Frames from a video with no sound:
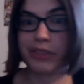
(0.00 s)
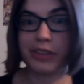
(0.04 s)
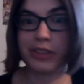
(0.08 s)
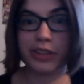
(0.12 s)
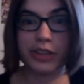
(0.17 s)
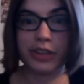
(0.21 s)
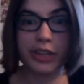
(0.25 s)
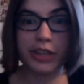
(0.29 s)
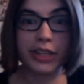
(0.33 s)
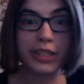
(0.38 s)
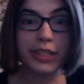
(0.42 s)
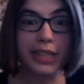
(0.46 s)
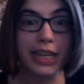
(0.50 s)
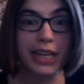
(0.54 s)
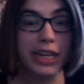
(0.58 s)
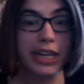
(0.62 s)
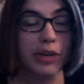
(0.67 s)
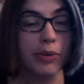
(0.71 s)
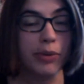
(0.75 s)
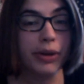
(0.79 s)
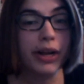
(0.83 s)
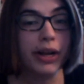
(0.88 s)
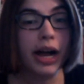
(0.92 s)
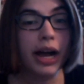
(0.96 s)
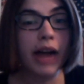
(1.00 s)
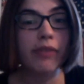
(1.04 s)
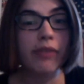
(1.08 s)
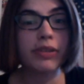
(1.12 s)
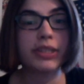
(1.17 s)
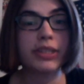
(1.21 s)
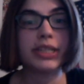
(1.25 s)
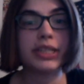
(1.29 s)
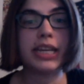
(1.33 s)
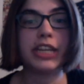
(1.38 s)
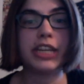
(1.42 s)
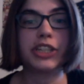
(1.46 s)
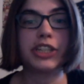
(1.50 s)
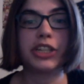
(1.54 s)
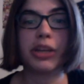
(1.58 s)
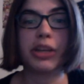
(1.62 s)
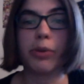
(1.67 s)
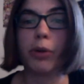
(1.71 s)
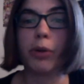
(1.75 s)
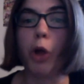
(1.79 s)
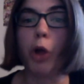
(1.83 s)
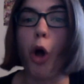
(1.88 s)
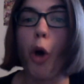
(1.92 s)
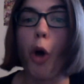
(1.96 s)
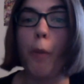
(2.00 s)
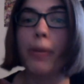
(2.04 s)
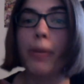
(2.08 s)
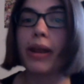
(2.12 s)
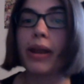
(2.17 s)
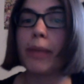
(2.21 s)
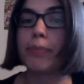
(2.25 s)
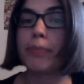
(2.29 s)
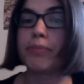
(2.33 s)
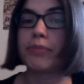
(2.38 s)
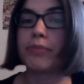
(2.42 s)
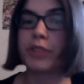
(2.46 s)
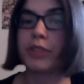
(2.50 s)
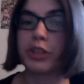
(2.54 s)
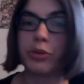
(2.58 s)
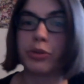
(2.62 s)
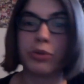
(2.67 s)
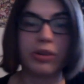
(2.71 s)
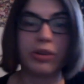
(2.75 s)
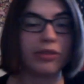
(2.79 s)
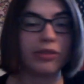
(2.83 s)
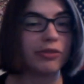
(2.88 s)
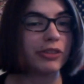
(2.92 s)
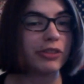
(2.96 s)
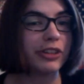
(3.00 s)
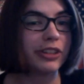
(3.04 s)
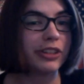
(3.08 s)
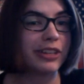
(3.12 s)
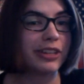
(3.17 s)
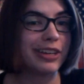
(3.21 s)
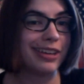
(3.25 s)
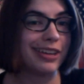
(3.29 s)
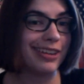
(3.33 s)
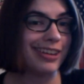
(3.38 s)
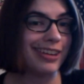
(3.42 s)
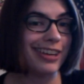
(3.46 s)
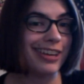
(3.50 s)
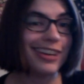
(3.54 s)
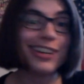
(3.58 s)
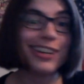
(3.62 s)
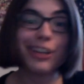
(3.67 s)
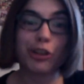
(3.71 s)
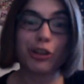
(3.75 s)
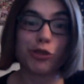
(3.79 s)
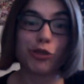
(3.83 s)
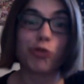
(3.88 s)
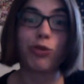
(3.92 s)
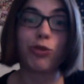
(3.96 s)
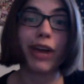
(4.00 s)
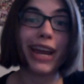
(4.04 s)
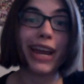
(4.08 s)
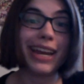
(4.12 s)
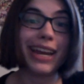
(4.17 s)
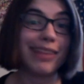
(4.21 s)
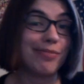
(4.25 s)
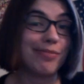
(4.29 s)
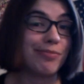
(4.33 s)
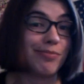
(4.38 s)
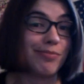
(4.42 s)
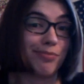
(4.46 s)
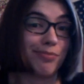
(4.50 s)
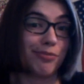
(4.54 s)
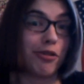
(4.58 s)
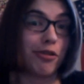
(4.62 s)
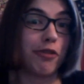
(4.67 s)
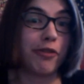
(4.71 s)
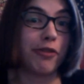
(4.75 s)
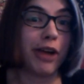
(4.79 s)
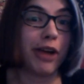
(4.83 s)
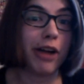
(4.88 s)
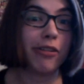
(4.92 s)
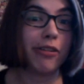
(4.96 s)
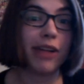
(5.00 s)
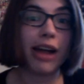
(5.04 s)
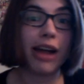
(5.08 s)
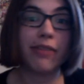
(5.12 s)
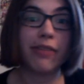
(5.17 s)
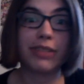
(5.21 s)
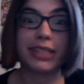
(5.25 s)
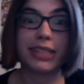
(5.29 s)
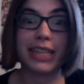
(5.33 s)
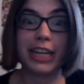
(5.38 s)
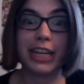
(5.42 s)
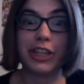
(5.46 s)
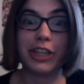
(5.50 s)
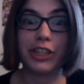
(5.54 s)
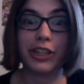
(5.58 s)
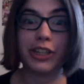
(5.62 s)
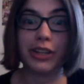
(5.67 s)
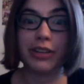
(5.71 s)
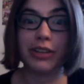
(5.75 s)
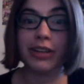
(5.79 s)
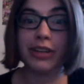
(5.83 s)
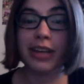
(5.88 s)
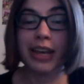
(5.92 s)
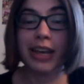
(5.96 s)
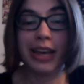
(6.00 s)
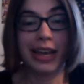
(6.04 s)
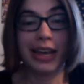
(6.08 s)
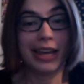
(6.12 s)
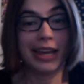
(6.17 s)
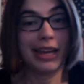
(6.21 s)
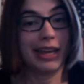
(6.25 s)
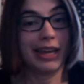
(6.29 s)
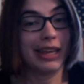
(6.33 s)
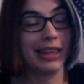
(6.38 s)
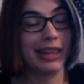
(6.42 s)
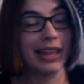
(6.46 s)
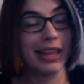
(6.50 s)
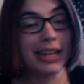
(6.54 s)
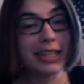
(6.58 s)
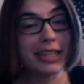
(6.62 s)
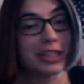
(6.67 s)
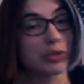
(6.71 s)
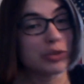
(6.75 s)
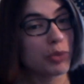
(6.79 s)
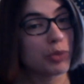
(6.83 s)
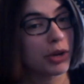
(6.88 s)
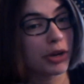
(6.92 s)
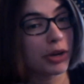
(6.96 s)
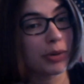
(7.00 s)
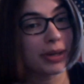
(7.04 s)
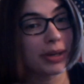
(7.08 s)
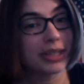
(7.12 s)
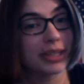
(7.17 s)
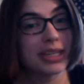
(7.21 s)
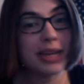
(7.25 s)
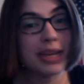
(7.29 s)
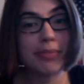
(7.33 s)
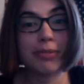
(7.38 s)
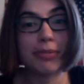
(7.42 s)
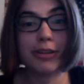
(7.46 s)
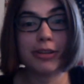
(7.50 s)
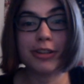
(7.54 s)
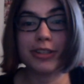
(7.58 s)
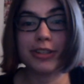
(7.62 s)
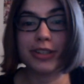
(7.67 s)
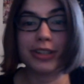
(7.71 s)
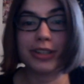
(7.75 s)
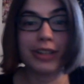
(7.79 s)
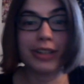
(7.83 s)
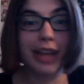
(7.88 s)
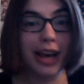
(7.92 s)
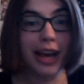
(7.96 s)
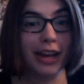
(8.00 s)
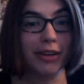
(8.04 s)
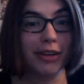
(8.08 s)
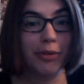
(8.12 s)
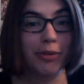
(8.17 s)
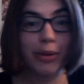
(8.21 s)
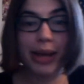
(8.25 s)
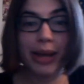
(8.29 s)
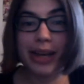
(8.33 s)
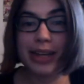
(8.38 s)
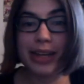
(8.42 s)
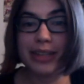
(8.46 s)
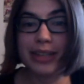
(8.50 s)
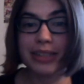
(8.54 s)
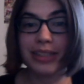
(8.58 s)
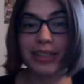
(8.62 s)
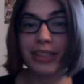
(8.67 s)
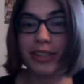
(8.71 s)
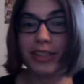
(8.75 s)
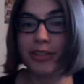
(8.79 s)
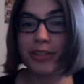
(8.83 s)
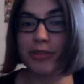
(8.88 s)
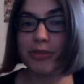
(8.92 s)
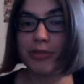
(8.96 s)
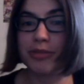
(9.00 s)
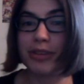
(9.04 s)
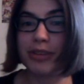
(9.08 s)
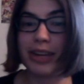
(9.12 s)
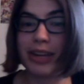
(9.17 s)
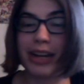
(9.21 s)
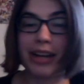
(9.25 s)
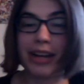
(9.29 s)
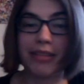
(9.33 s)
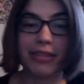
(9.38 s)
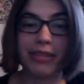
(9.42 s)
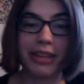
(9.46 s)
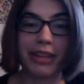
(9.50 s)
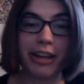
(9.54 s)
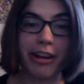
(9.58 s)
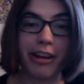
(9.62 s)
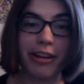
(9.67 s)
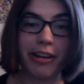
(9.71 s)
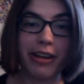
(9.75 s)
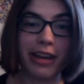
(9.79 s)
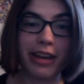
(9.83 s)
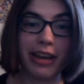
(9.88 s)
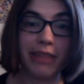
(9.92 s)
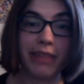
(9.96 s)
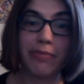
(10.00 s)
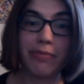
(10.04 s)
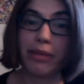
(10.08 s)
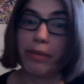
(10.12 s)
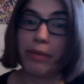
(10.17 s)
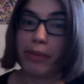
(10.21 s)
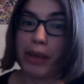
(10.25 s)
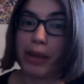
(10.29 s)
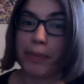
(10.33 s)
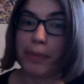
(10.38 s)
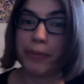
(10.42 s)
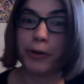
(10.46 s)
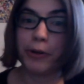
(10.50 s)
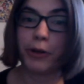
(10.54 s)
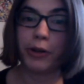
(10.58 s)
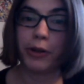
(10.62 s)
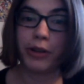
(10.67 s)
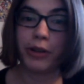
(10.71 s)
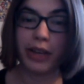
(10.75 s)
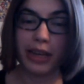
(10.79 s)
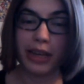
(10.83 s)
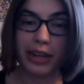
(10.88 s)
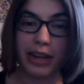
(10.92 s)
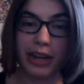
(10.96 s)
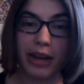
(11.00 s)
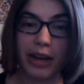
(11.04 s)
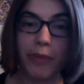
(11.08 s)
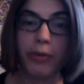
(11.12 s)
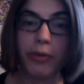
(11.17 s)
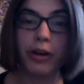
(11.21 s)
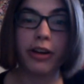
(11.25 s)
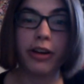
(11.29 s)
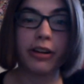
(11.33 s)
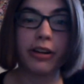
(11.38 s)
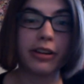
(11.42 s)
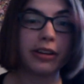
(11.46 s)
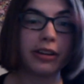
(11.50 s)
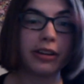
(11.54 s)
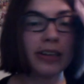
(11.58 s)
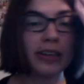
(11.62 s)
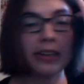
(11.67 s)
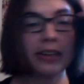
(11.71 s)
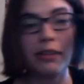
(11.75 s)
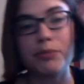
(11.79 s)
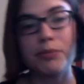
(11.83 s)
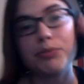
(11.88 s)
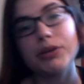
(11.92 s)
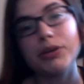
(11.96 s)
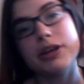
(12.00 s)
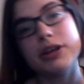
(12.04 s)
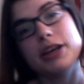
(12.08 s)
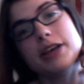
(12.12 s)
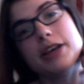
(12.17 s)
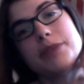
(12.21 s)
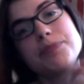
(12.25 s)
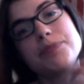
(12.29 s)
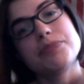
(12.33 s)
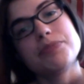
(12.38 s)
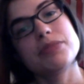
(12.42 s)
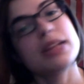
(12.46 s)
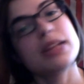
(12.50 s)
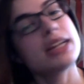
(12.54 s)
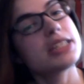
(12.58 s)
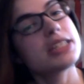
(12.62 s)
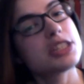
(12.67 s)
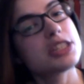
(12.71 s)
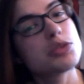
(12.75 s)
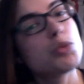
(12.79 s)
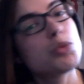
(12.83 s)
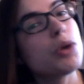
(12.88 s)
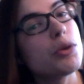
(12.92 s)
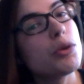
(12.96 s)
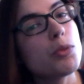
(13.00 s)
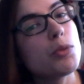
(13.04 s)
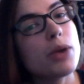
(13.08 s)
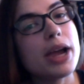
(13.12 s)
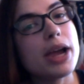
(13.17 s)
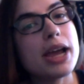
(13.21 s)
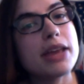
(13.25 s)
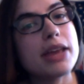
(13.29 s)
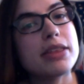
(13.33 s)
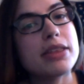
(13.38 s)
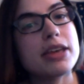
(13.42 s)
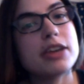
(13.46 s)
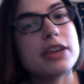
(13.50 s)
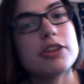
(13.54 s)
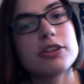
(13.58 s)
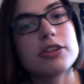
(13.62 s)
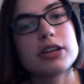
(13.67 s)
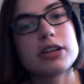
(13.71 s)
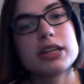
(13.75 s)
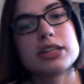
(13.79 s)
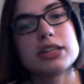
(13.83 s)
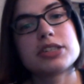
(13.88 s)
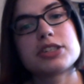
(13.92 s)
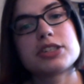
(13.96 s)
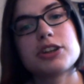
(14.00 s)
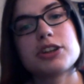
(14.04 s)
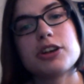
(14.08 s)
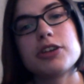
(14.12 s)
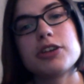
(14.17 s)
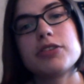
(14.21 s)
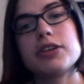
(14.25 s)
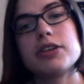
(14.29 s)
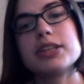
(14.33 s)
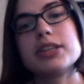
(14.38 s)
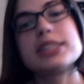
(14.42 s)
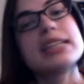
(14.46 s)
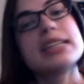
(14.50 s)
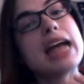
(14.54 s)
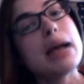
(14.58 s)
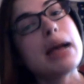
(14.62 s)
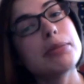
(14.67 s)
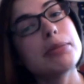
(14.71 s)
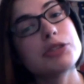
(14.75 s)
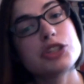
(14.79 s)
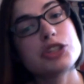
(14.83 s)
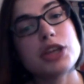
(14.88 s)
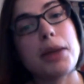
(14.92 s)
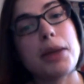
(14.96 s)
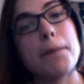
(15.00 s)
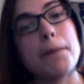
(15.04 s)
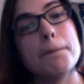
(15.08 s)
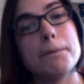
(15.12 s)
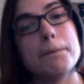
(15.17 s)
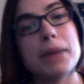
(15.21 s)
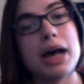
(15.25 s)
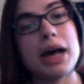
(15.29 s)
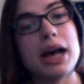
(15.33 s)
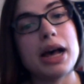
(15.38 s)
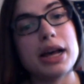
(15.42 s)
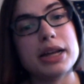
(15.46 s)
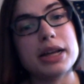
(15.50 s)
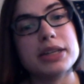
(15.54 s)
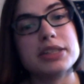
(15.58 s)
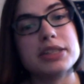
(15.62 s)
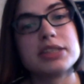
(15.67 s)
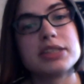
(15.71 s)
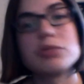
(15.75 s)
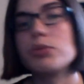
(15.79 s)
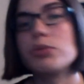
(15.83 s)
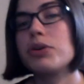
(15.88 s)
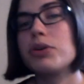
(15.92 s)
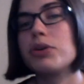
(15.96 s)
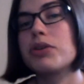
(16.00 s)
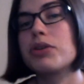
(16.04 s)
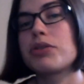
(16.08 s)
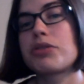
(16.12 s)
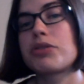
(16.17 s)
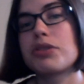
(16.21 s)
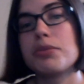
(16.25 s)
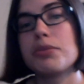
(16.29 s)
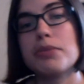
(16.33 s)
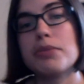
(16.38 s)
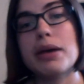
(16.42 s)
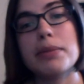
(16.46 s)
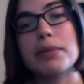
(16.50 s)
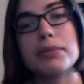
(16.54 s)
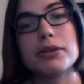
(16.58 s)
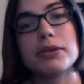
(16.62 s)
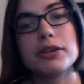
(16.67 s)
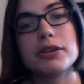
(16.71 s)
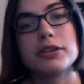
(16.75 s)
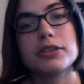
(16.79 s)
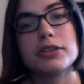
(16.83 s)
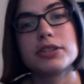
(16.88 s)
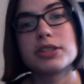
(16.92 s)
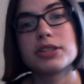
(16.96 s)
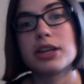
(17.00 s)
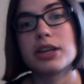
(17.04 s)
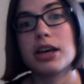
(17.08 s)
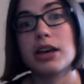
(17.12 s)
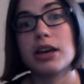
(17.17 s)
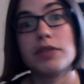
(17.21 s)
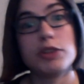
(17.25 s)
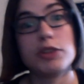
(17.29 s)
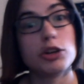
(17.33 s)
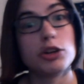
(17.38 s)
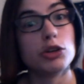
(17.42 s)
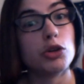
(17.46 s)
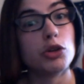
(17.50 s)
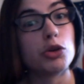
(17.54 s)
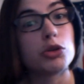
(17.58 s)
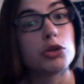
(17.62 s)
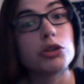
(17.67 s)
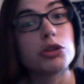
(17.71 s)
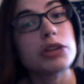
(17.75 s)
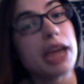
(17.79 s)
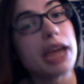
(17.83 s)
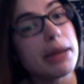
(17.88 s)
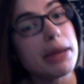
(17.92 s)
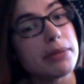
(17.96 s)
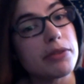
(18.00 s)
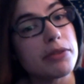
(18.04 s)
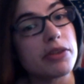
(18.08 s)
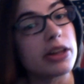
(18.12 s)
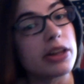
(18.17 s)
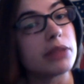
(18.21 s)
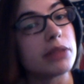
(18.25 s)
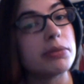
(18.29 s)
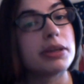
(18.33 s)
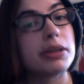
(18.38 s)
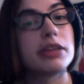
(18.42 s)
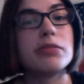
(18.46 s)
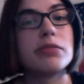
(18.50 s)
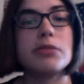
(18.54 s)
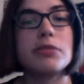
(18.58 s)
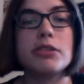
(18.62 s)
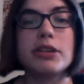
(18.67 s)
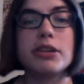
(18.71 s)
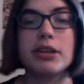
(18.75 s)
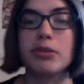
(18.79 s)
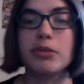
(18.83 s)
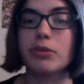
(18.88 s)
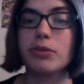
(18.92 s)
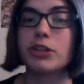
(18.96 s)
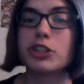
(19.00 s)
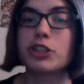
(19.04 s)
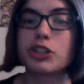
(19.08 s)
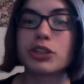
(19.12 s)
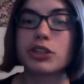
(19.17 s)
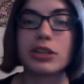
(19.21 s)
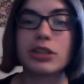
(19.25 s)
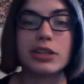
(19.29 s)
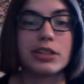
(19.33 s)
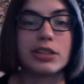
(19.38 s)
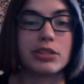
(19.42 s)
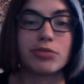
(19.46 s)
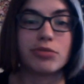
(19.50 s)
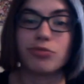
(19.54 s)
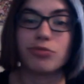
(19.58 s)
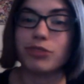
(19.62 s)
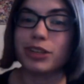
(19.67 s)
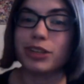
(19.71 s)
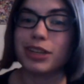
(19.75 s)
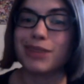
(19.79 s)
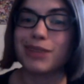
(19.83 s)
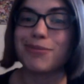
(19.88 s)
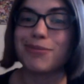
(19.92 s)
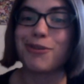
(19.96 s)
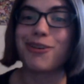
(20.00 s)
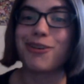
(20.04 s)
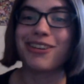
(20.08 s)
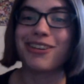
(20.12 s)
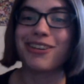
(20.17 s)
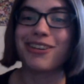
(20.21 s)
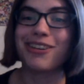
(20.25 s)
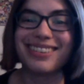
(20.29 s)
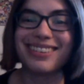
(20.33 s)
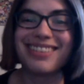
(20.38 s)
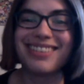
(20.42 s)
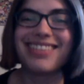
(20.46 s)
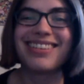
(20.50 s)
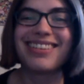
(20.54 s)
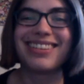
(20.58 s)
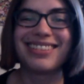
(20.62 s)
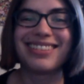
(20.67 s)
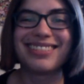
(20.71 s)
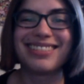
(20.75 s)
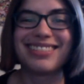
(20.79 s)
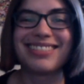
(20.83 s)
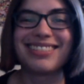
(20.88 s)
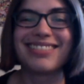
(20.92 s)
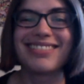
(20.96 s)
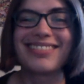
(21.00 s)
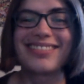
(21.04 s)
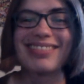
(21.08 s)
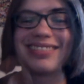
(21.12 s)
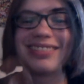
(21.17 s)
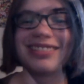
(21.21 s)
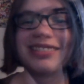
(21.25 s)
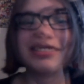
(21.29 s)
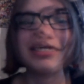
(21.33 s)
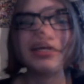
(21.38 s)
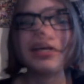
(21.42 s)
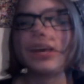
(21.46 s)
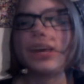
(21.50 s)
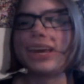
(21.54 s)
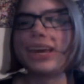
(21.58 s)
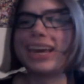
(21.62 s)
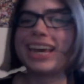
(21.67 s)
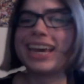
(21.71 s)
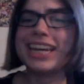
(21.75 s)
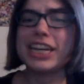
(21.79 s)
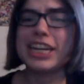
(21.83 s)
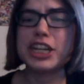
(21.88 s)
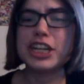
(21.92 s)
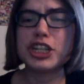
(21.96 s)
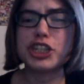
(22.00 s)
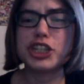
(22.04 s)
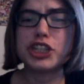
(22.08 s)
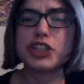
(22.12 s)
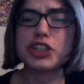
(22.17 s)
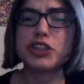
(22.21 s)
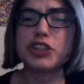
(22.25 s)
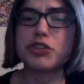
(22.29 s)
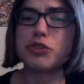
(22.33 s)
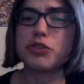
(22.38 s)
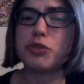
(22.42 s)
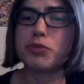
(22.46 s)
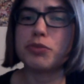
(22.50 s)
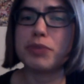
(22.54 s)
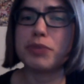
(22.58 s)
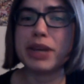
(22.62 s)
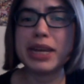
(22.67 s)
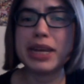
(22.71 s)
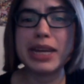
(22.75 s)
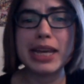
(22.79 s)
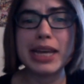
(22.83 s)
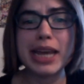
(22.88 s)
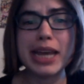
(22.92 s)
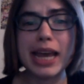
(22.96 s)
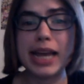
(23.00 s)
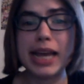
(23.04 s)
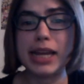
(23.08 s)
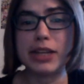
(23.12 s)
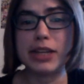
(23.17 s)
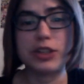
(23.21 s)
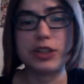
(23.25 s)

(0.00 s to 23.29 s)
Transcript: continue a conversation, that will open up to a really great, profound conversation. And that's just one quick tip. There's a lot of ways to get out there and meet people and network, but that's just one way that you're going to start establishing bonds with the members of your local game development community, which is really important. In addition to meeting and